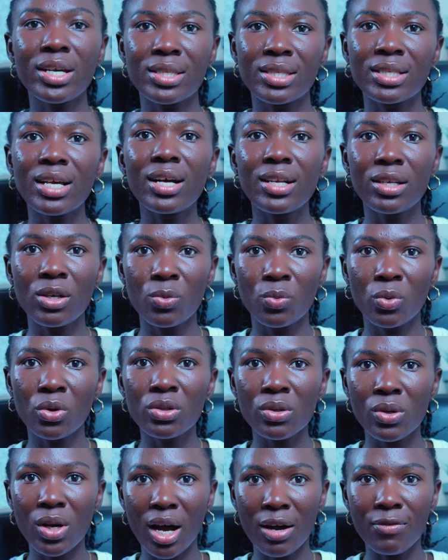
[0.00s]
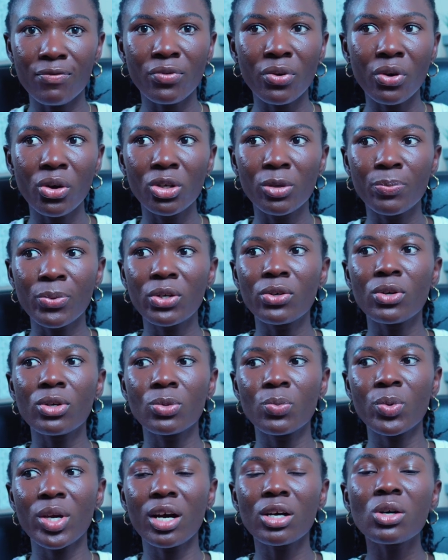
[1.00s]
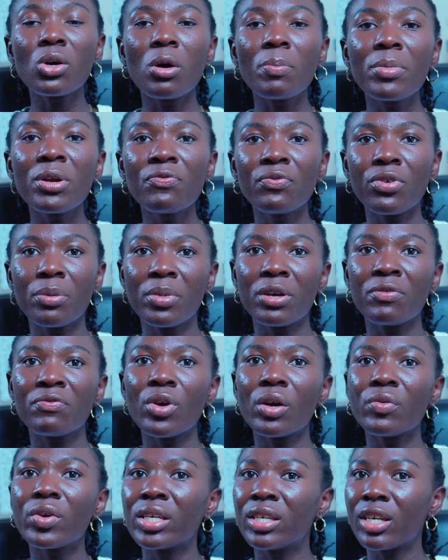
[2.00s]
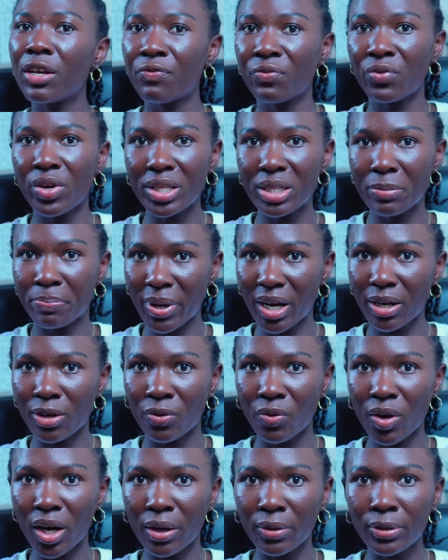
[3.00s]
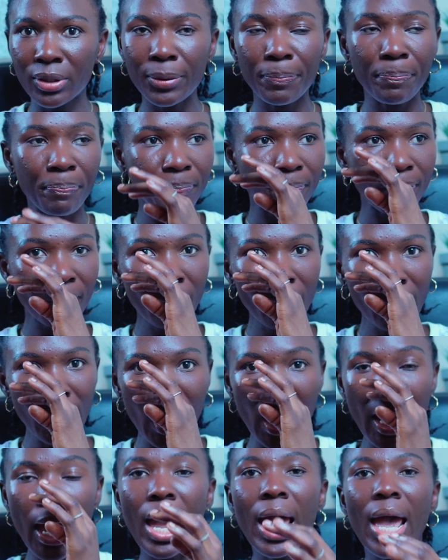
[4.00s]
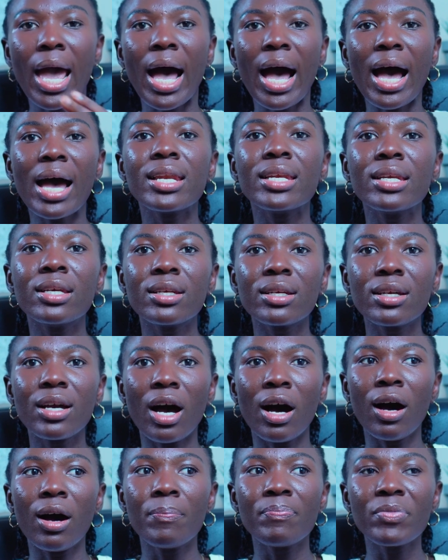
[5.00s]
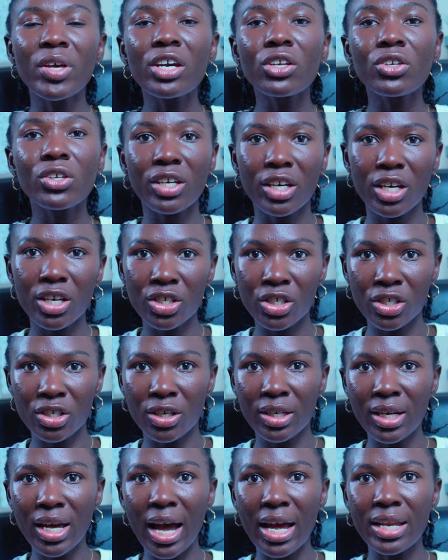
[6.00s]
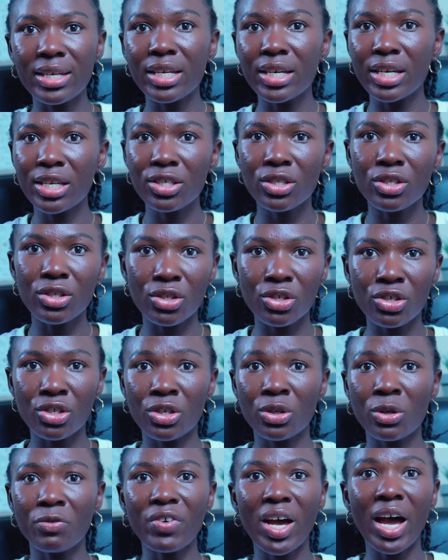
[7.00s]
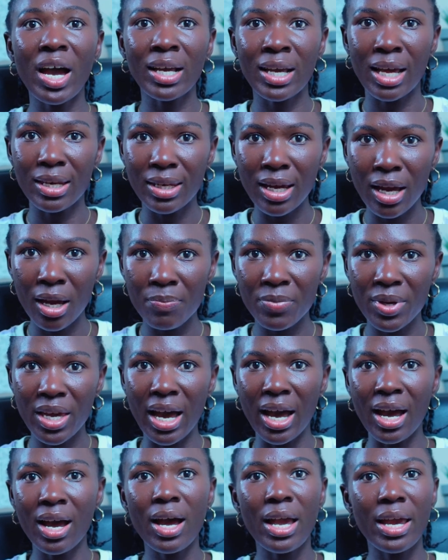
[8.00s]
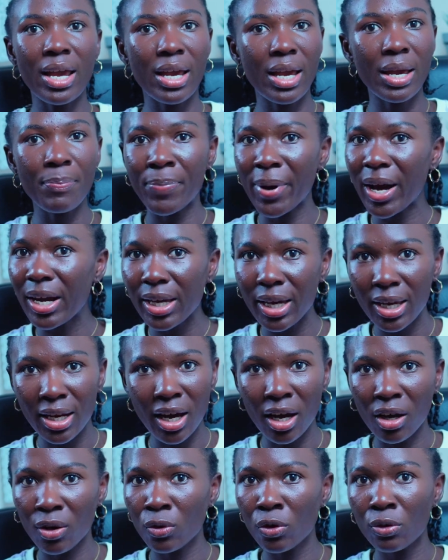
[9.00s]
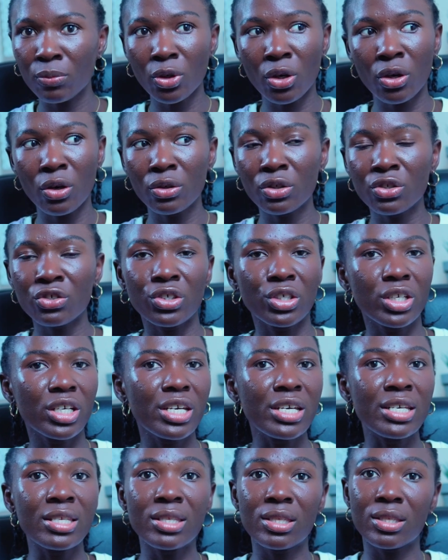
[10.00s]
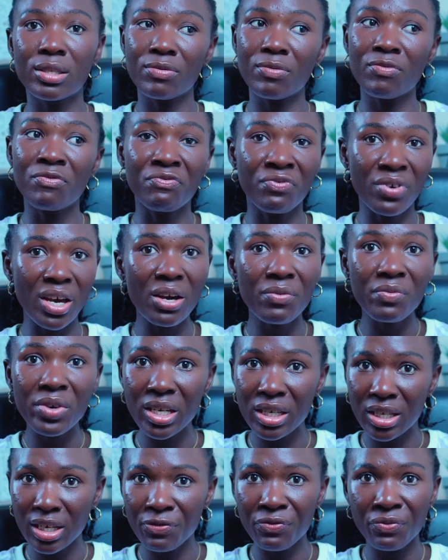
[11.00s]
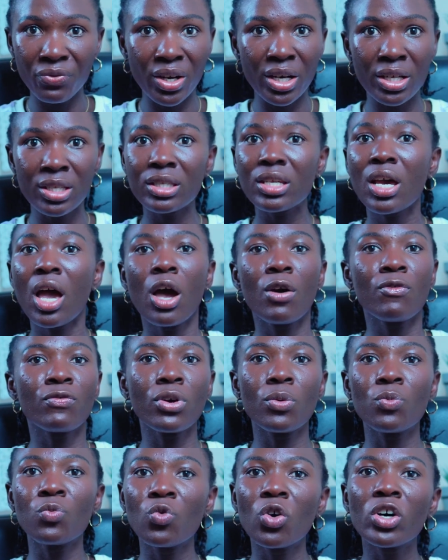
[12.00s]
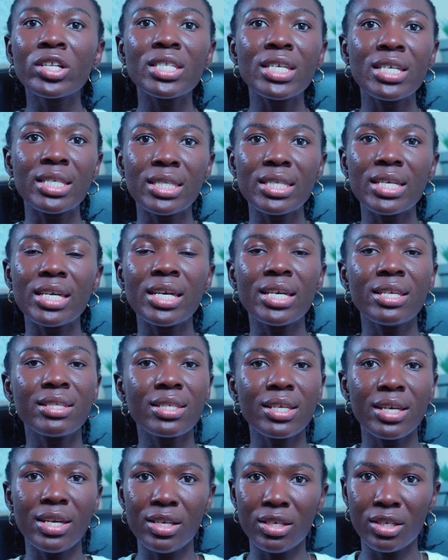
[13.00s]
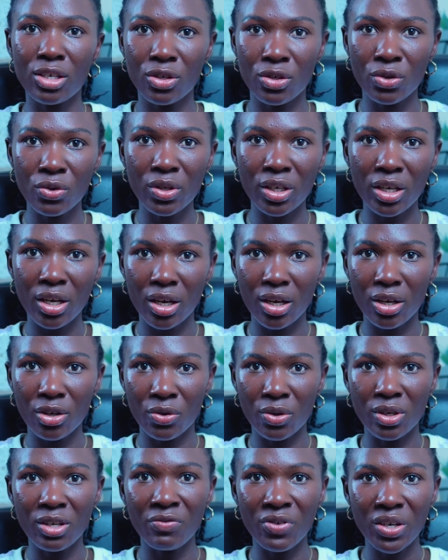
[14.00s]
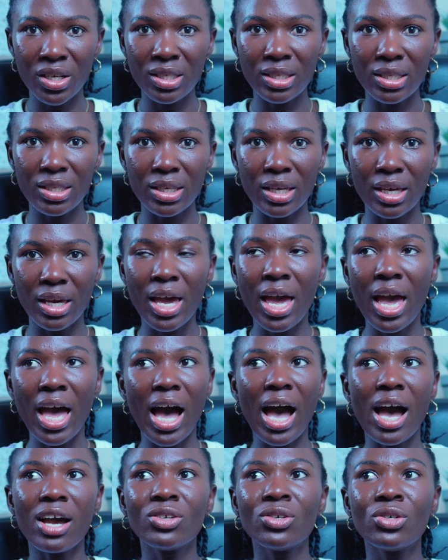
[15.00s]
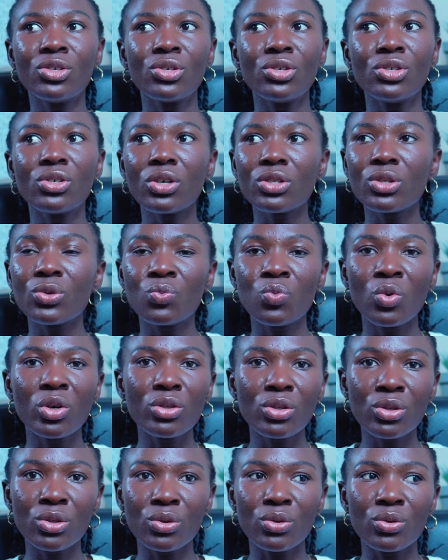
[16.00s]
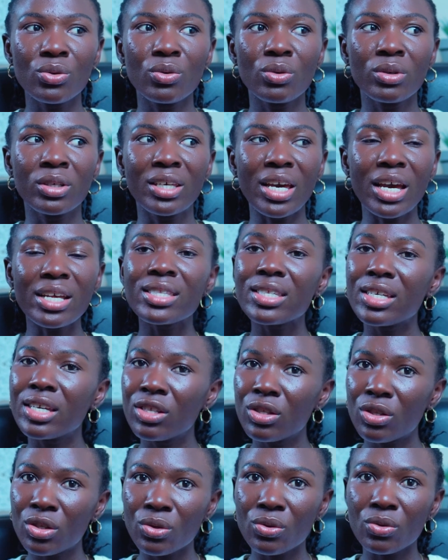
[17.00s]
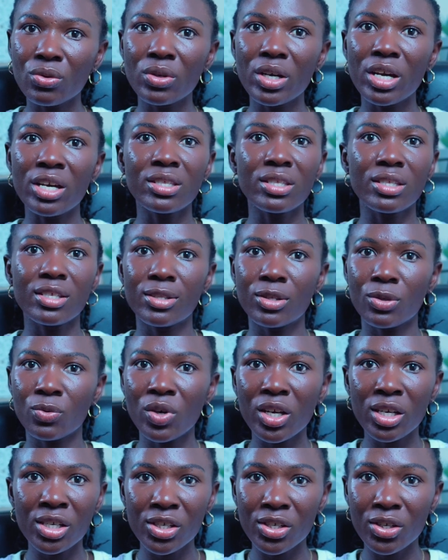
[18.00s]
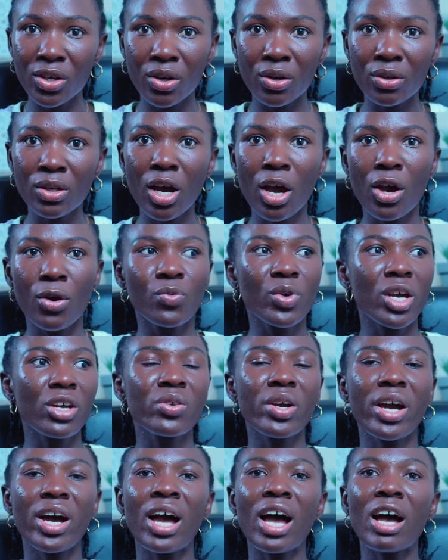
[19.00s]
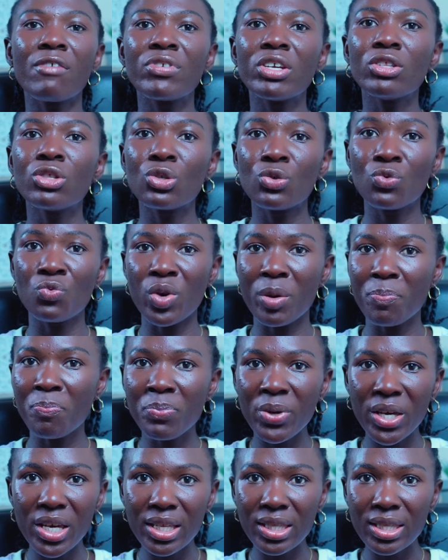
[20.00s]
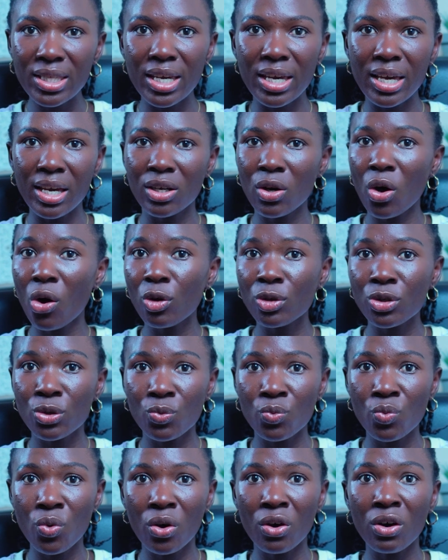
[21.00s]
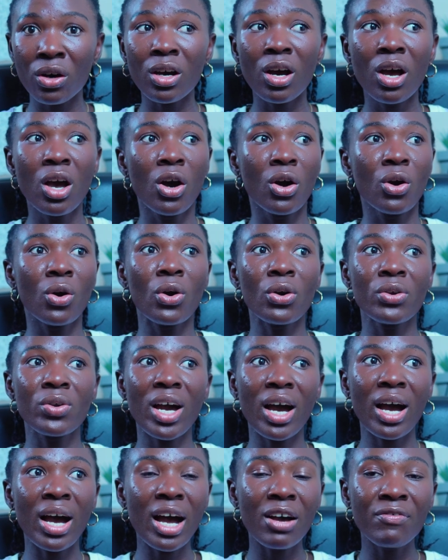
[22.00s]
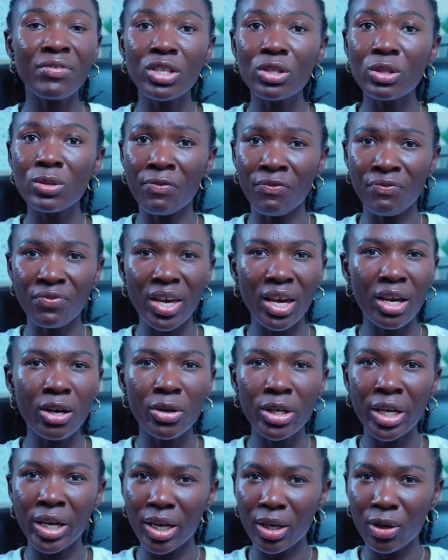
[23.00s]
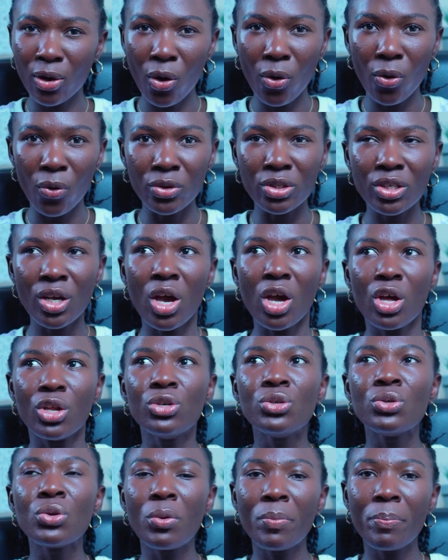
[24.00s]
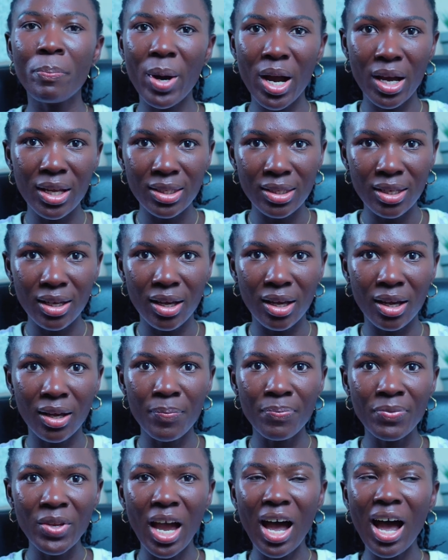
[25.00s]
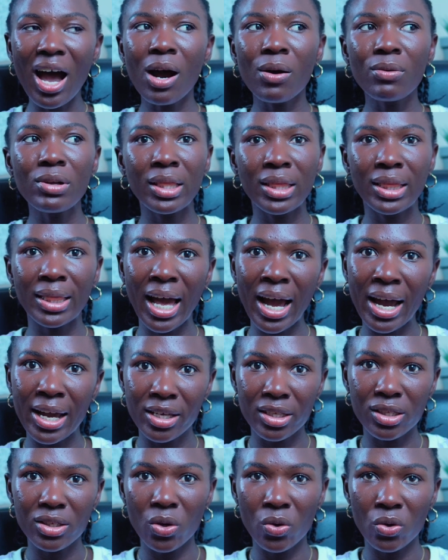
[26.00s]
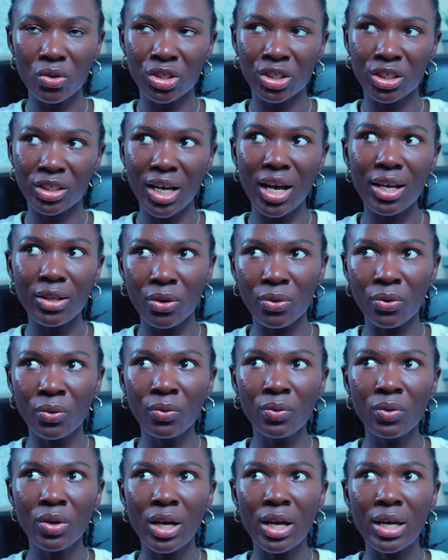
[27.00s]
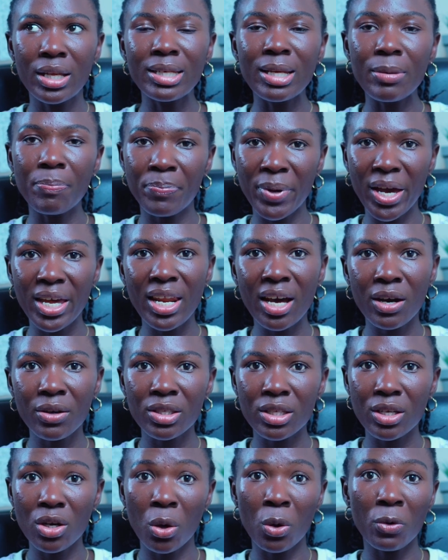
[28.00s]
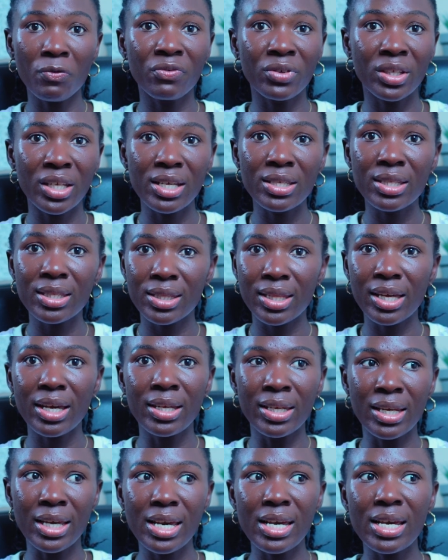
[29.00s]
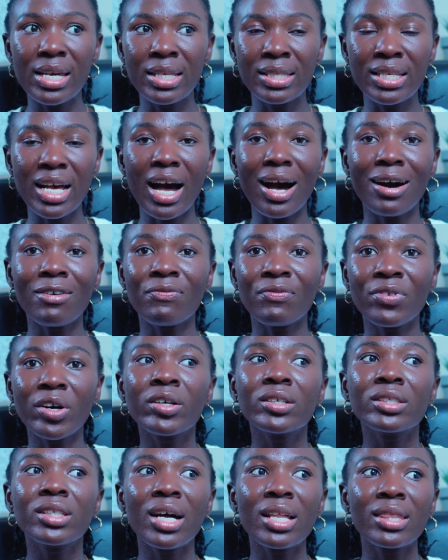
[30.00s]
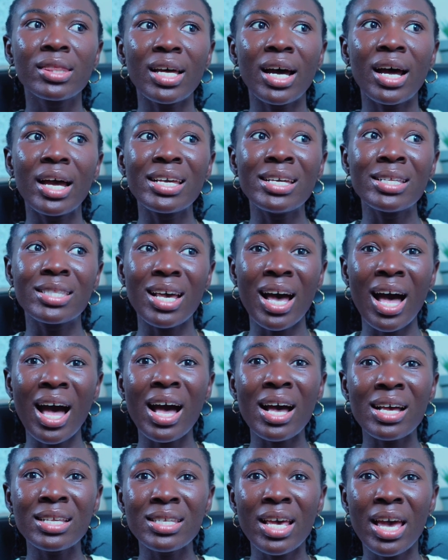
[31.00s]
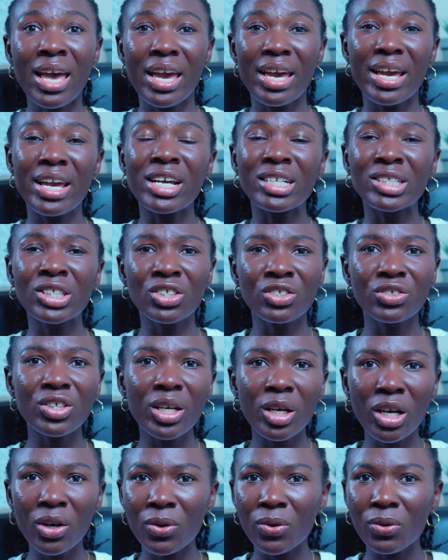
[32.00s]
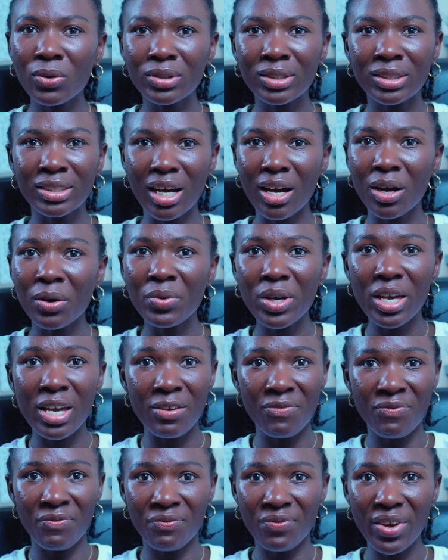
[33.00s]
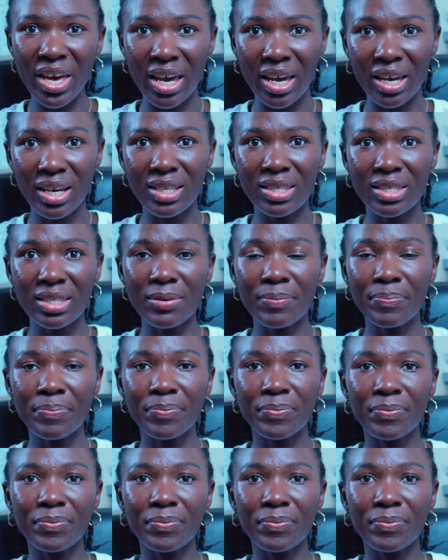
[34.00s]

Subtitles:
exactly what to avoid, because we are coming from a very different background, and education and the institution of academia back in our home country is very different from what it is in the UK university. And you do not want to get into a situation where you're having to repeat a coursework, or you're having to fail a course. No matter how light or shallow the penalty of this thing is, I found out that it has a trickle down effect